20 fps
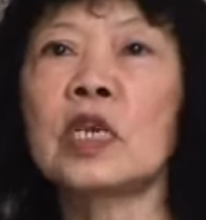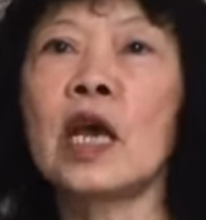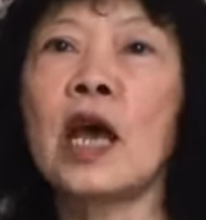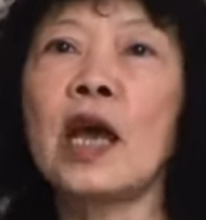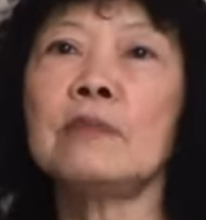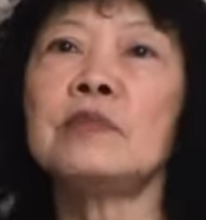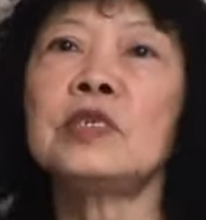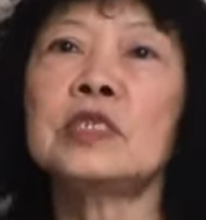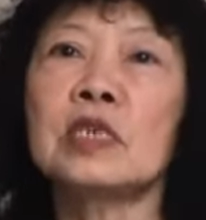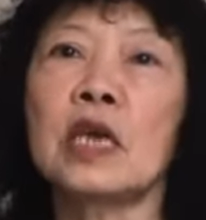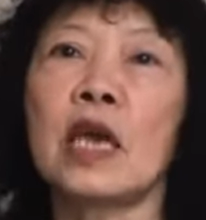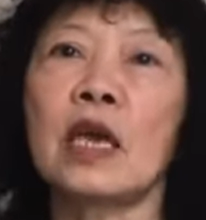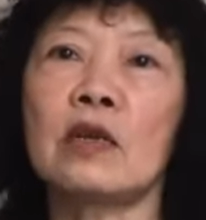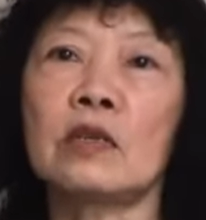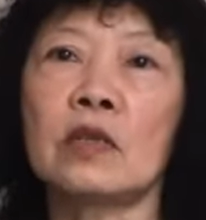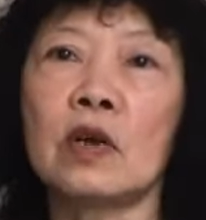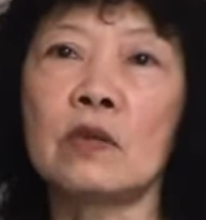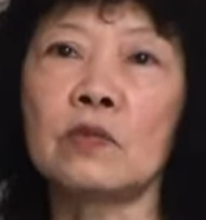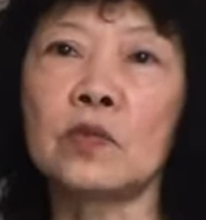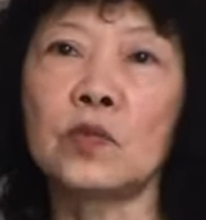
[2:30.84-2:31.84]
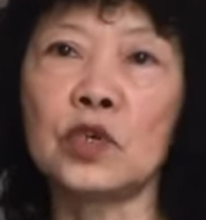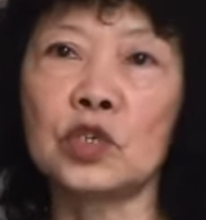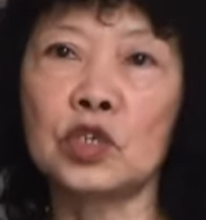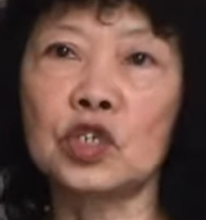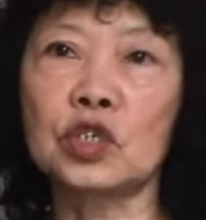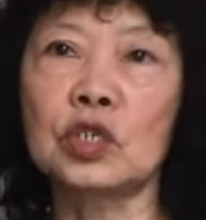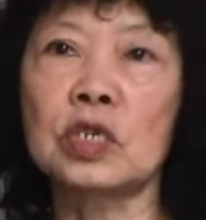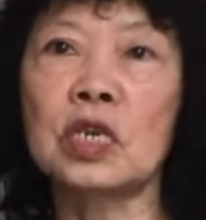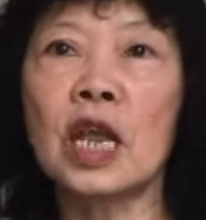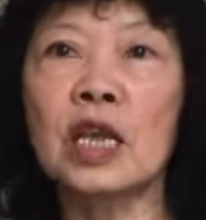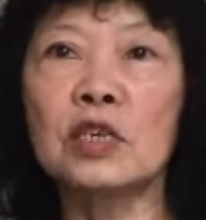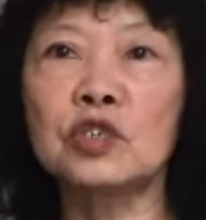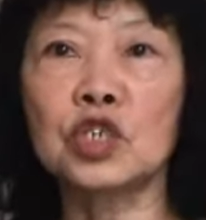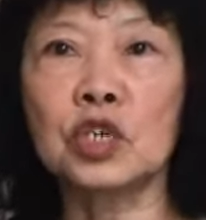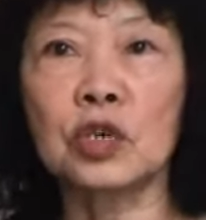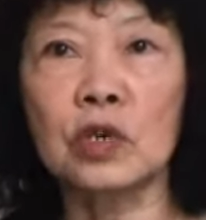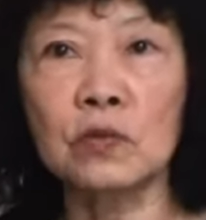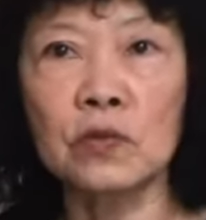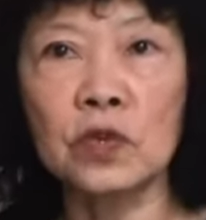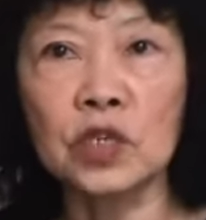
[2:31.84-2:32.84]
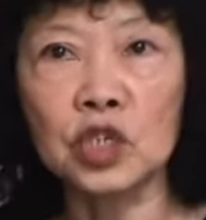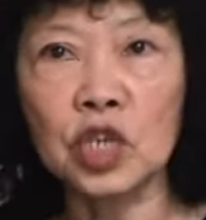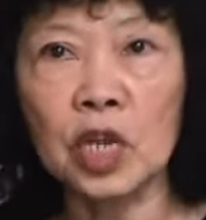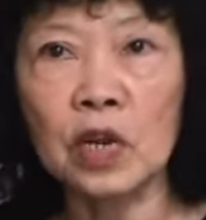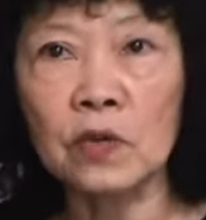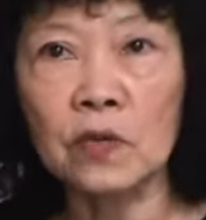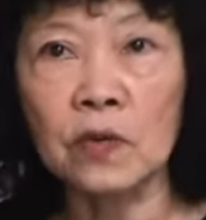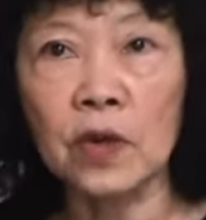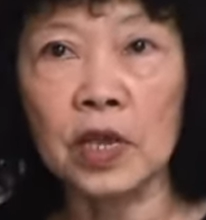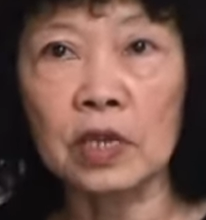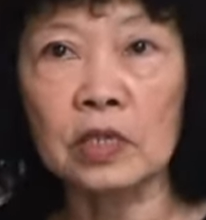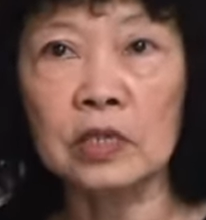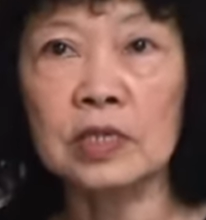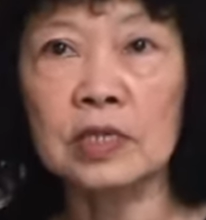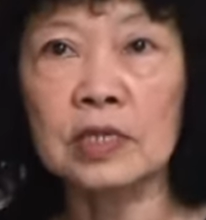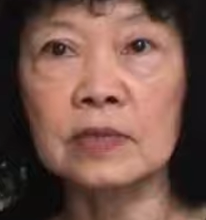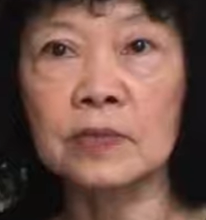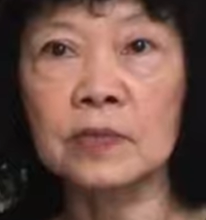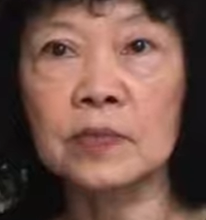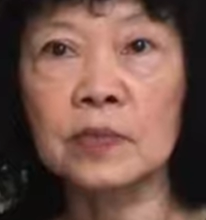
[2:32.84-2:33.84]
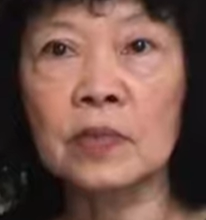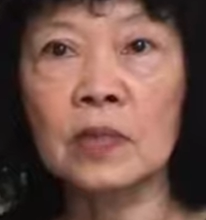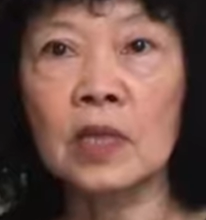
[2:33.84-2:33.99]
time scale on which nature regenerates.